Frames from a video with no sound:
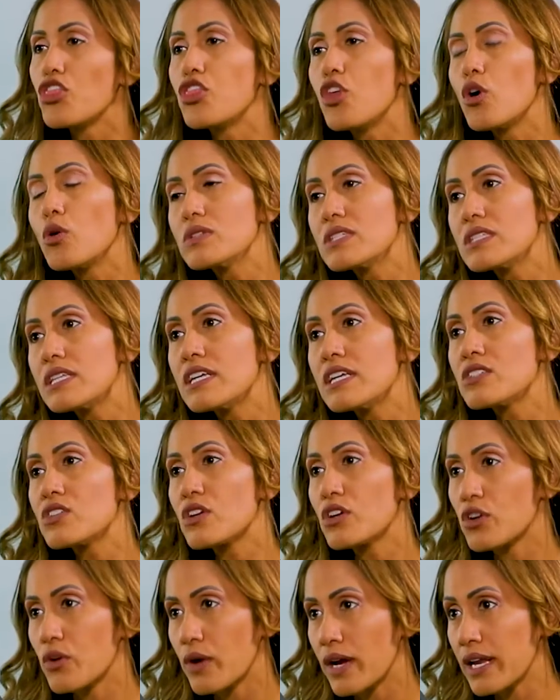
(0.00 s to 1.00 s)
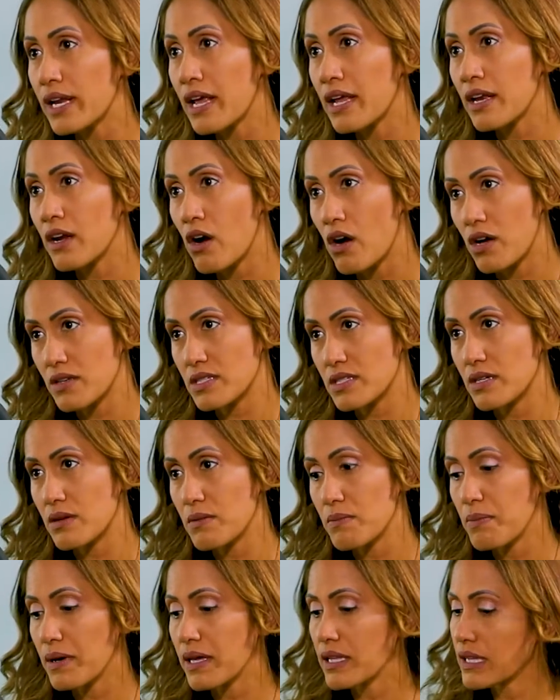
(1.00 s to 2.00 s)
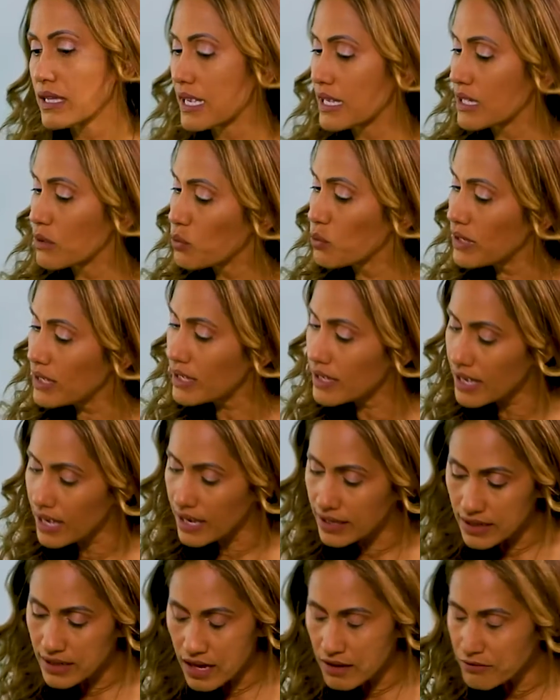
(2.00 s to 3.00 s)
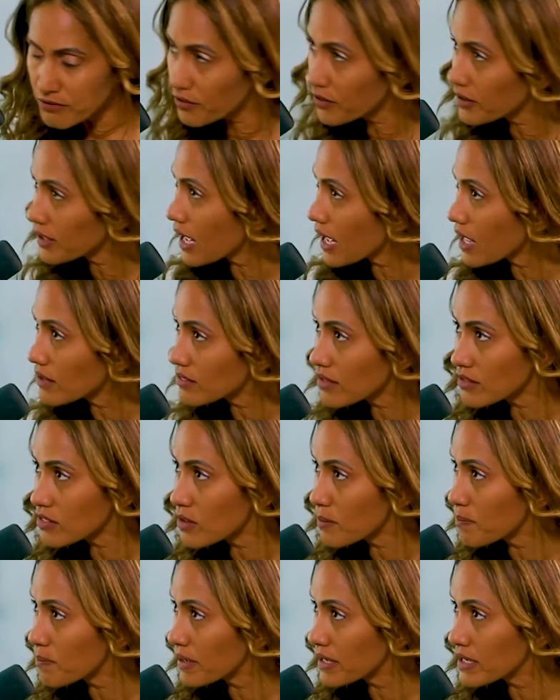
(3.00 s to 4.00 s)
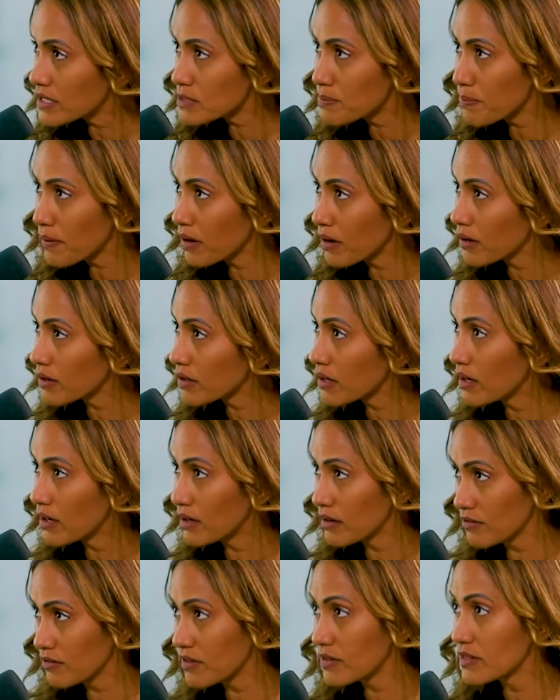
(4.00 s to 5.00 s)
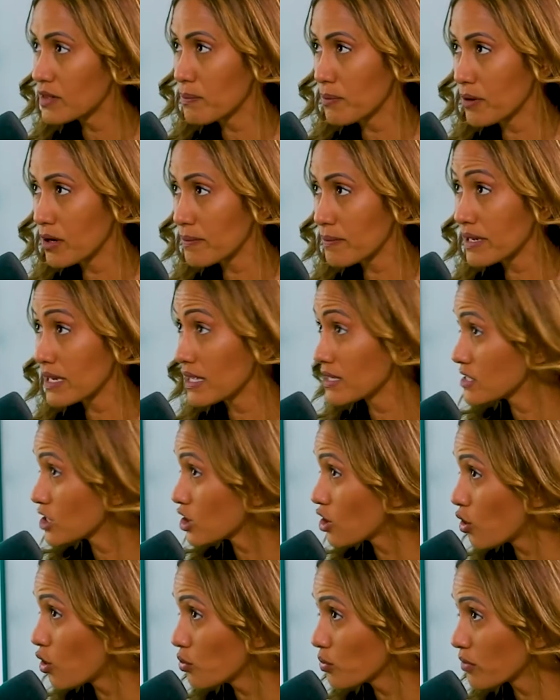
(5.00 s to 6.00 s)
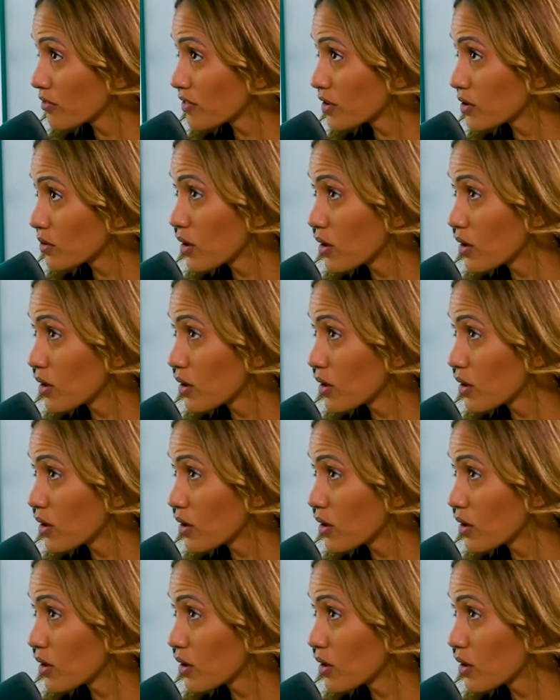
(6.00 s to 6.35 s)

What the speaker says: Those things are great and awesome, but like we cannot forget that the biggest part of the permit is the code review.